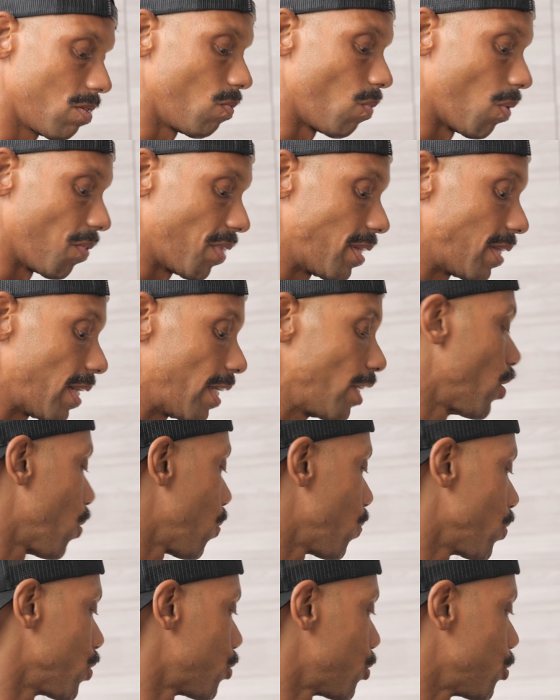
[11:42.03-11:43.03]
Well, then they
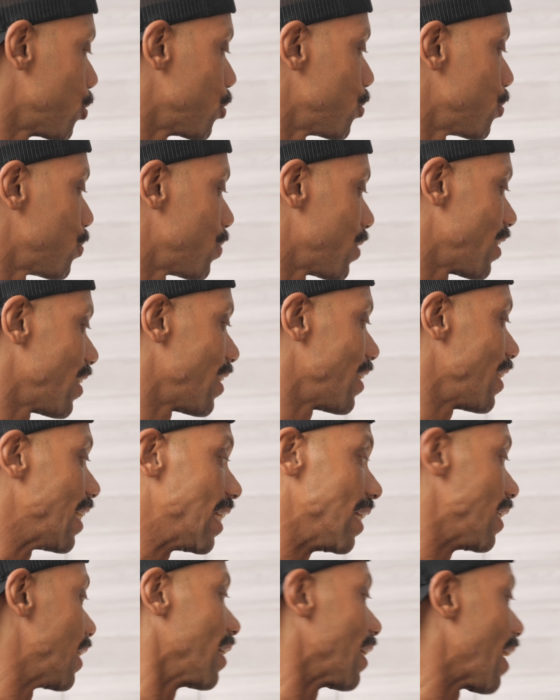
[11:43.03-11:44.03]
go into
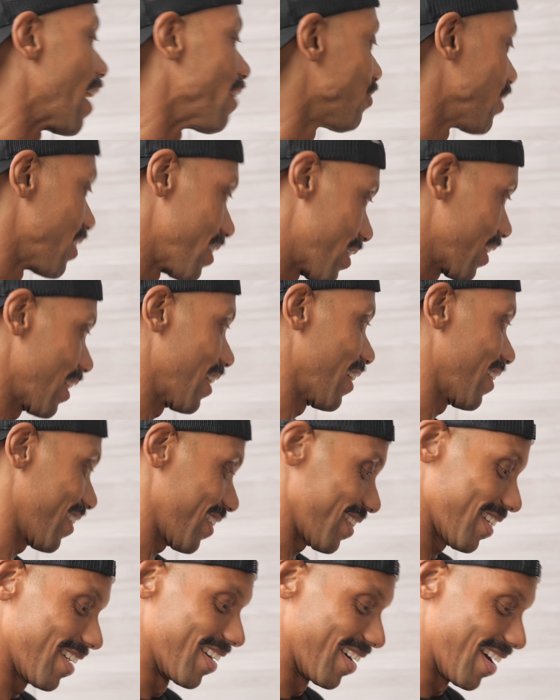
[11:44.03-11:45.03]
eating everything.
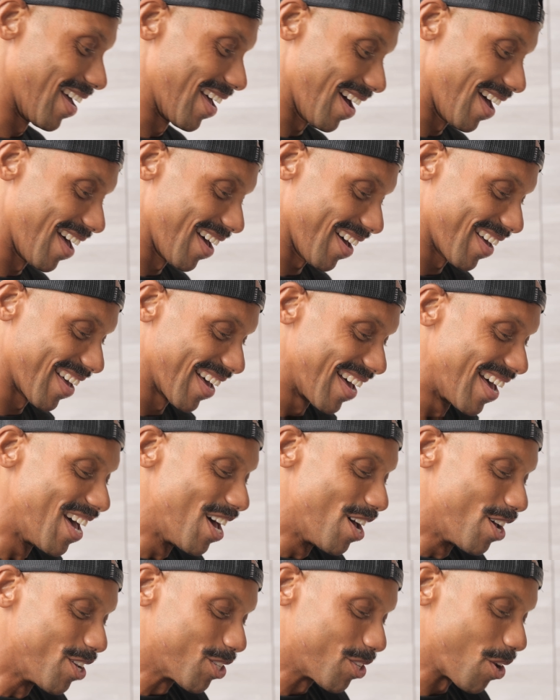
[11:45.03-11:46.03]

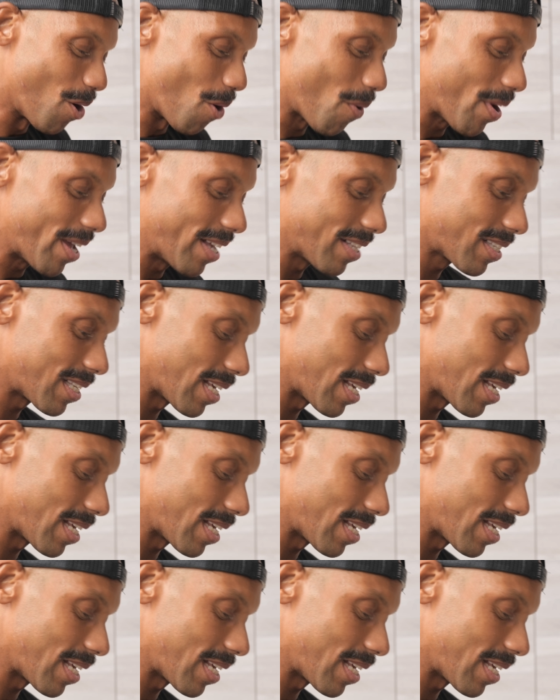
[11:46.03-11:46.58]
So it's